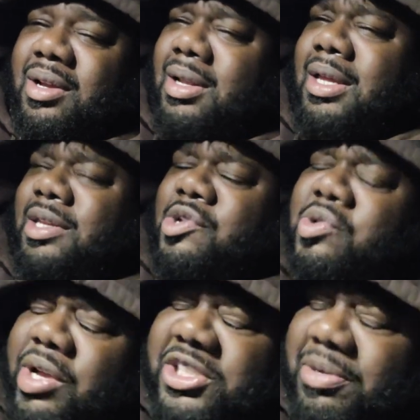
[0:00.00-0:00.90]
Like,
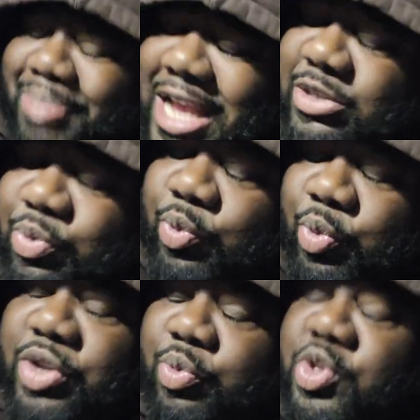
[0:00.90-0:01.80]
you looked your best
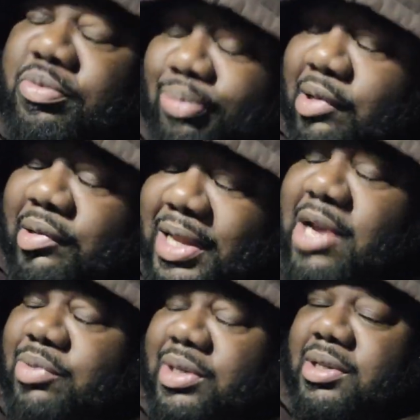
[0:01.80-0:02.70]
when you brawled
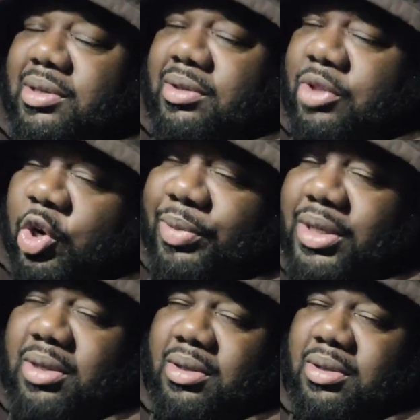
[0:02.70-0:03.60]
out with Thurman,